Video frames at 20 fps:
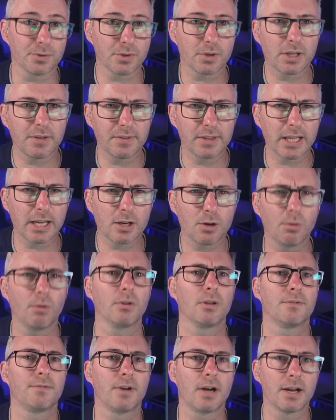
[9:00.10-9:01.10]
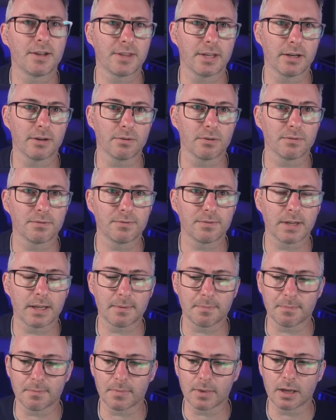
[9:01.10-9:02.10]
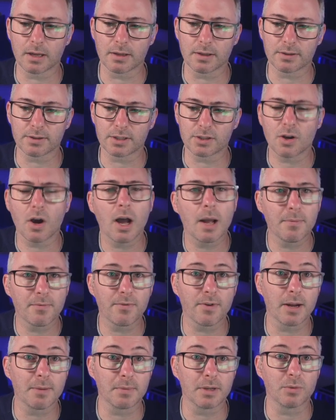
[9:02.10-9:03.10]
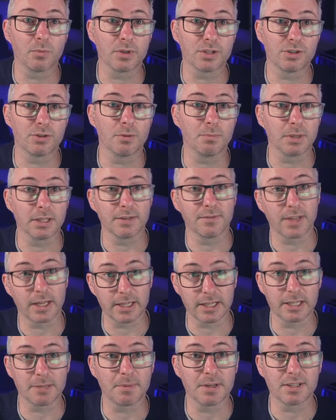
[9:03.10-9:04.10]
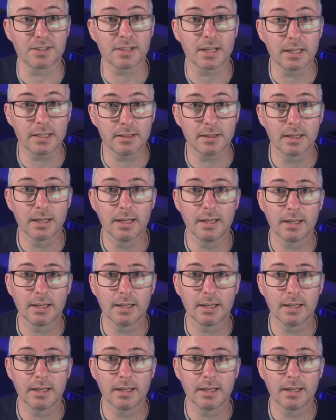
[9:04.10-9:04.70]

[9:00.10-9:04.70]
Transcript: giving that qualifier there of the time frame in which you believe they need to be seen